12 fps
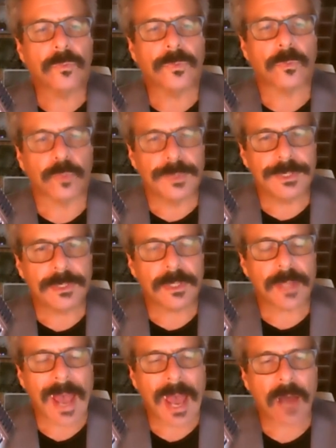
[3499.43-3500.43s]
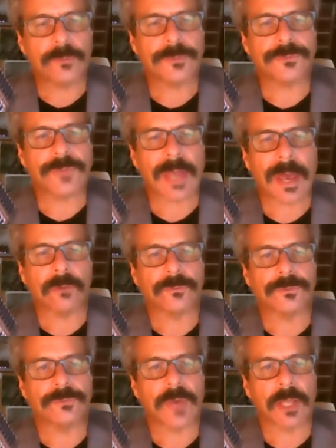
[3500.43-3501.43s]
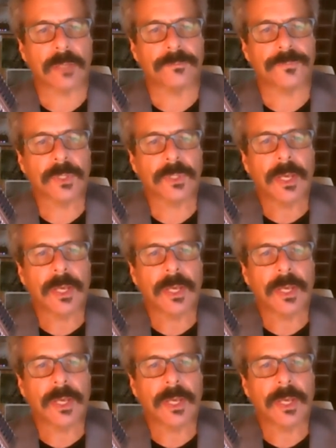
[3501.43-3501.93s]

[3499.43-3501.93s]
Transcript: the re- how the town developed